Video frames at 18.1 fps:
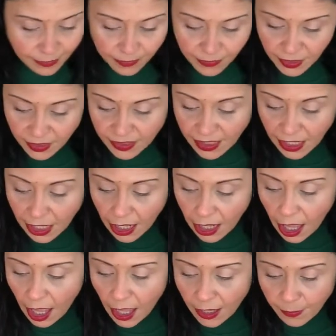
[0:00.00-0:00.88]
there's a
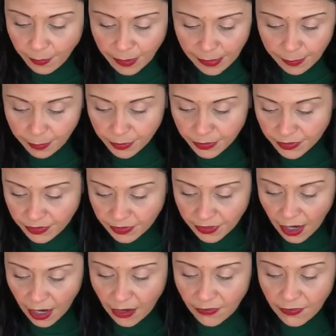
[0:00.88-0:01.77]
lot of people
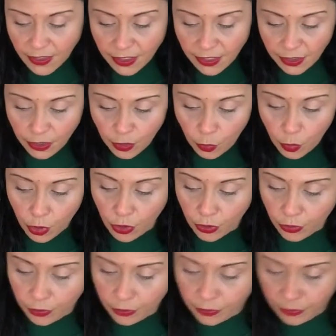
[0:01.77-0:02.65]
starving in the
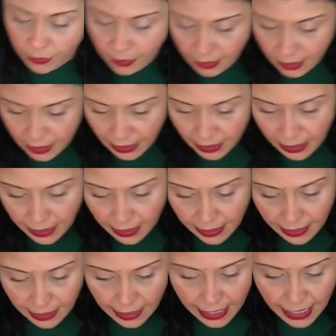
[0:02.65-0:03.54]
world.
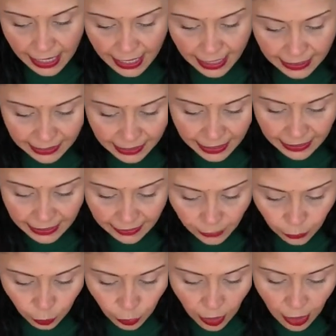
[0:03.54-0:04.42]
And let's
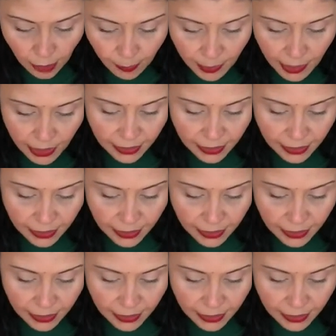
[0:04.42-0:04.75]
do our part,